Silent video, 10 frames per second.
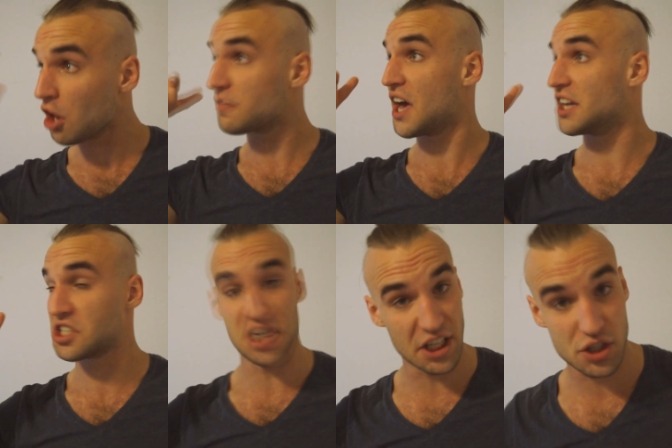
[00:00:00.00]
All of the
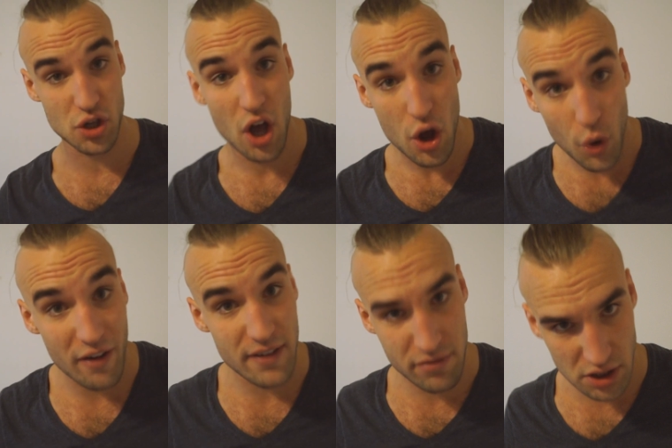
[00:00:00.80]
handshakes you
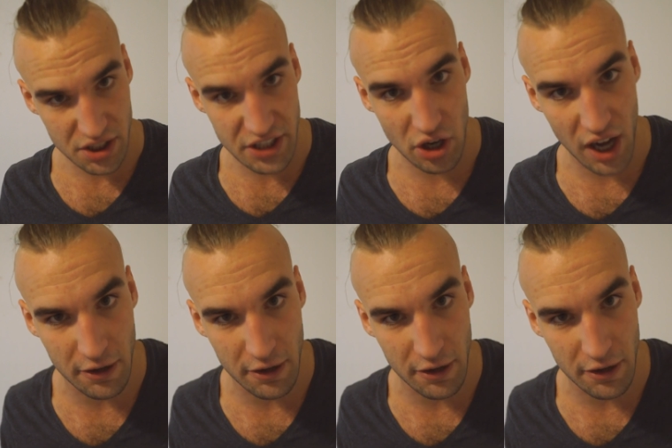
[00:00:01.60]
have ever done in your